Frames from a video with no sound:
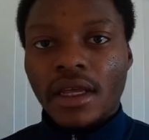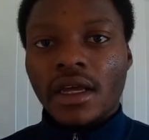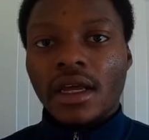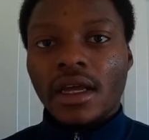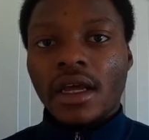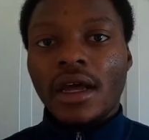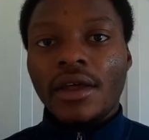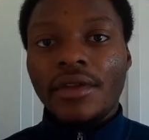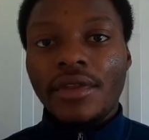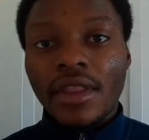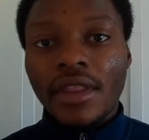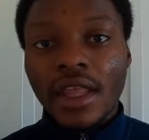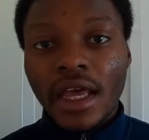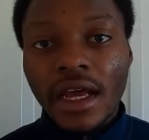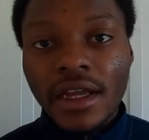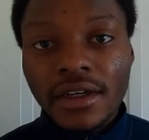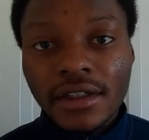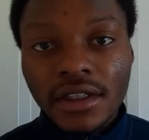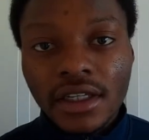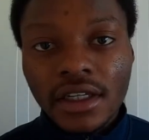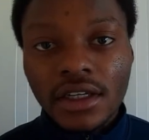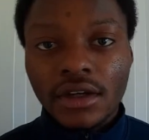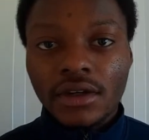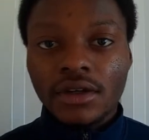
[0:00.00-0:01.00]
and then
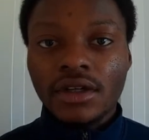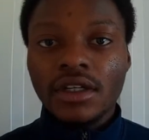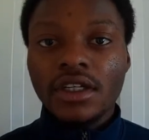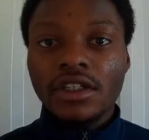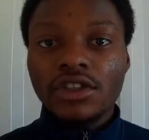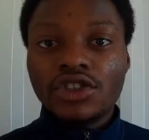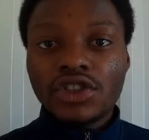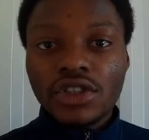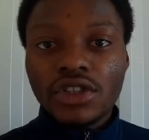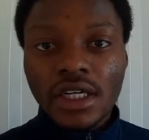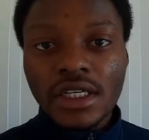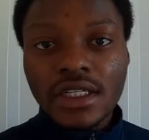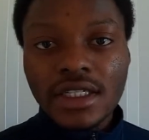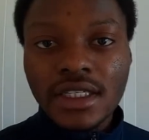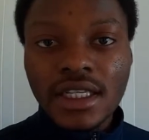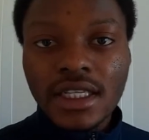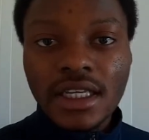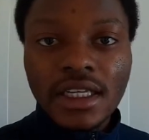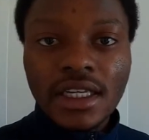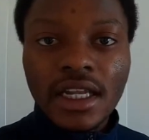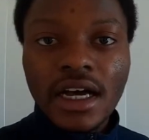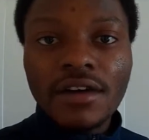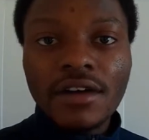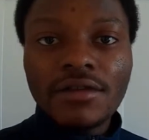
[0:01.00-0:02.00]
you're going to
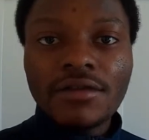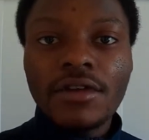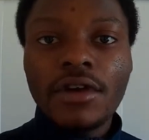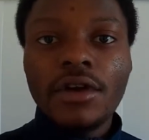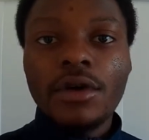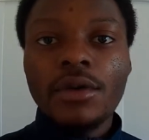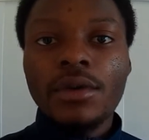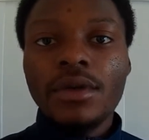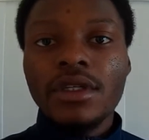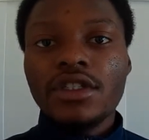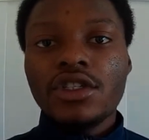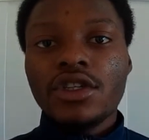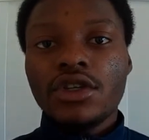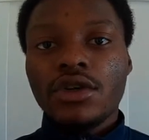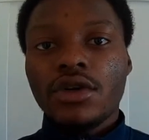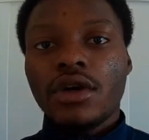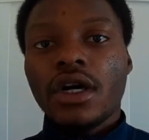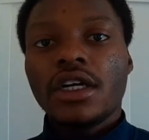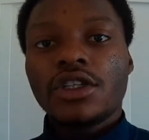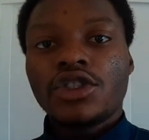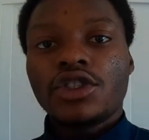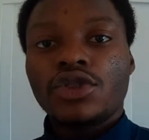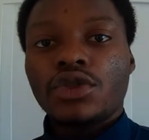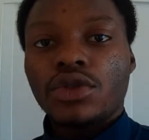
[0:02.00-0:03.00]
translate that flow into your
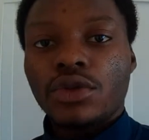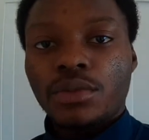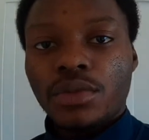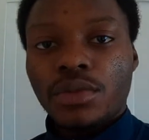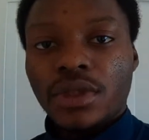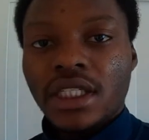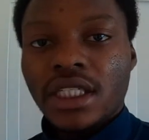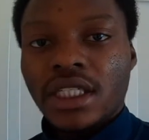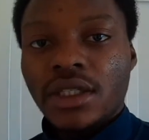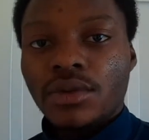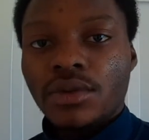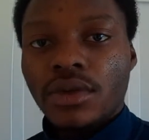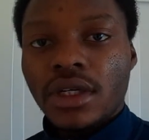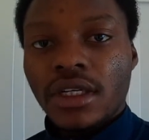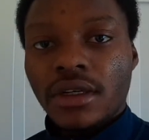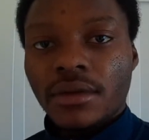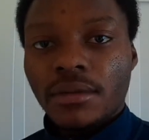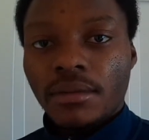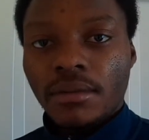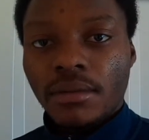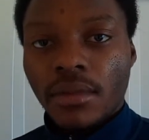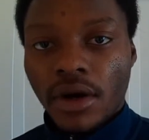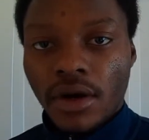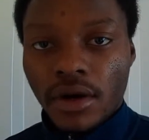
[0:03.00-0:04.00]
actual
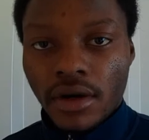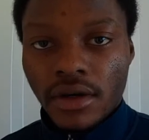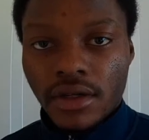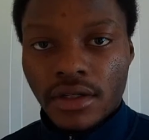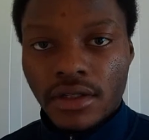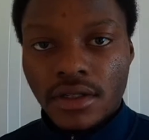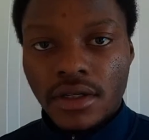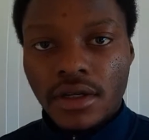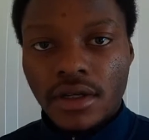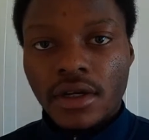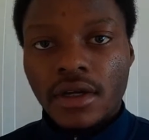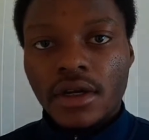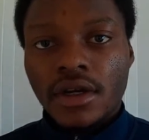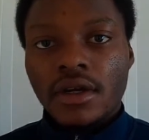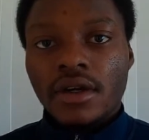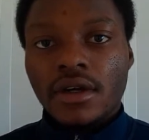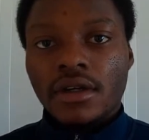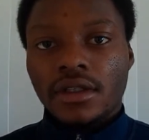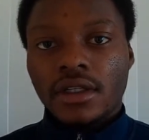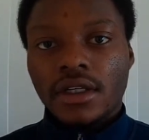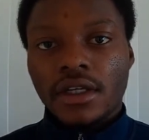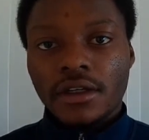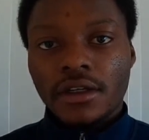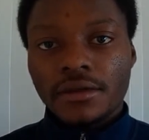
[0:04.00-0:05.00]
pre-written bars.
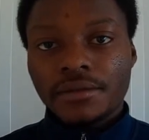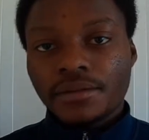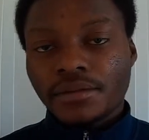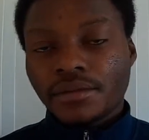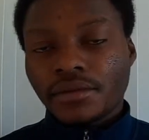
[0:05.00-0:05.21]
Okay,